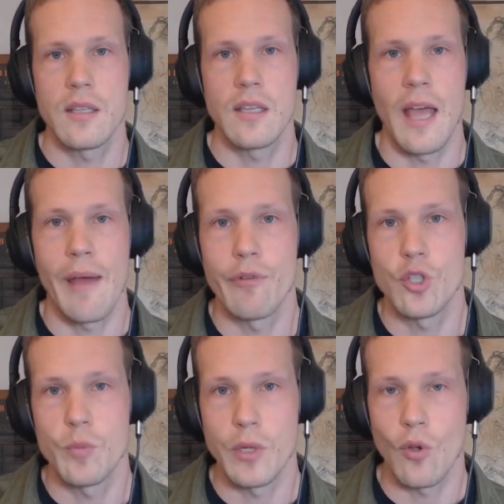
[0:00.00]
the
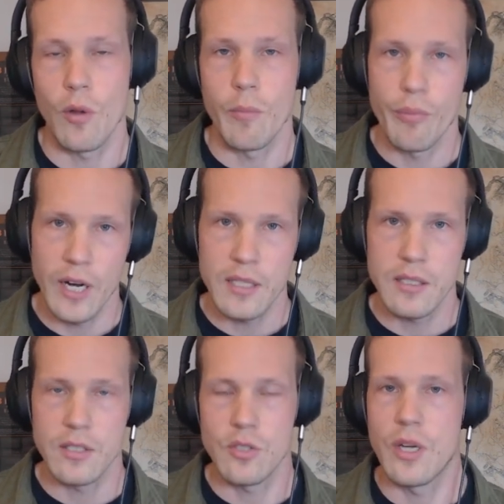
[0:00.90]
average Bitcoin
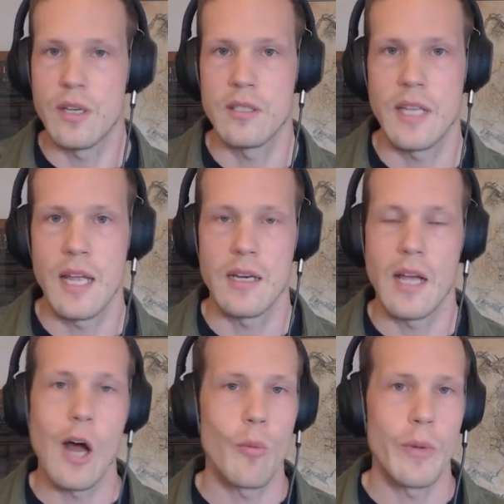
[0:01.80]
price is to understand
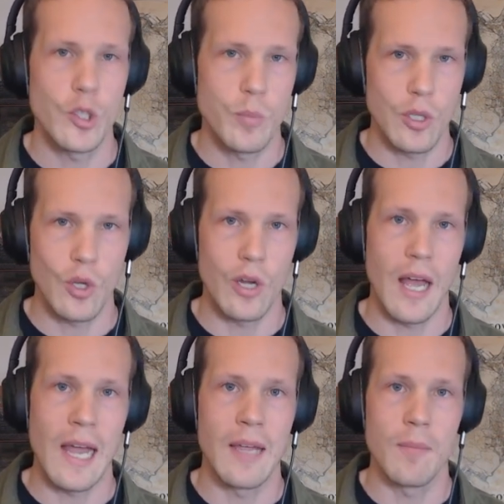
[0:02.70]
how much Bitcoin
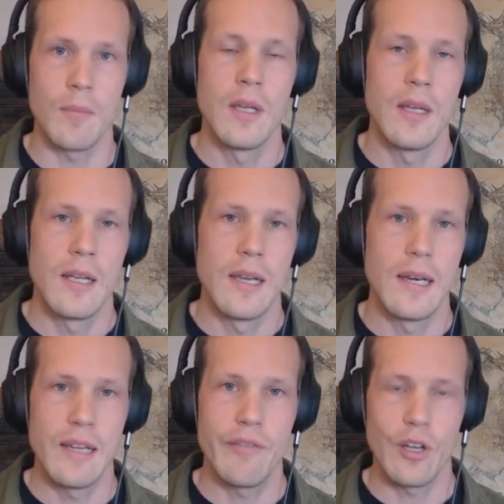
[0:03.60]
I am
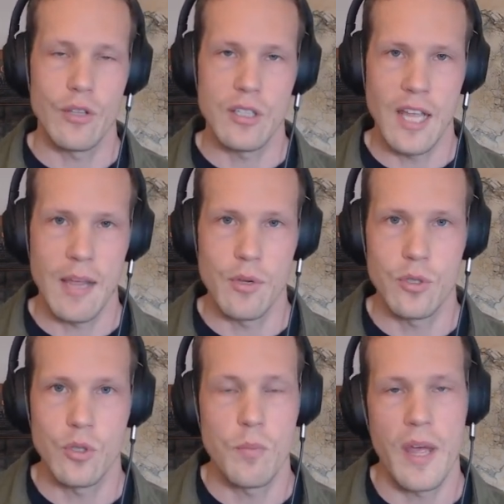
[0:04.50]
leaving on the table
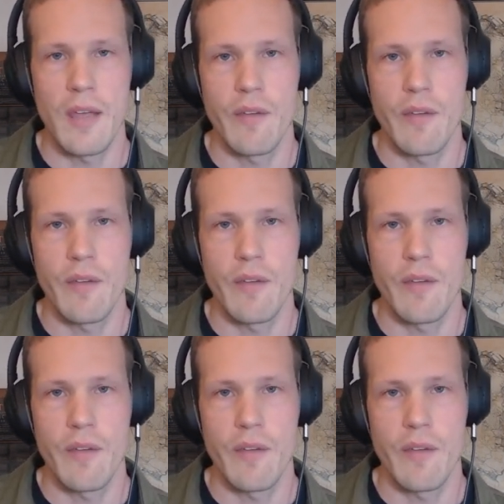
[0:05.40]
to pay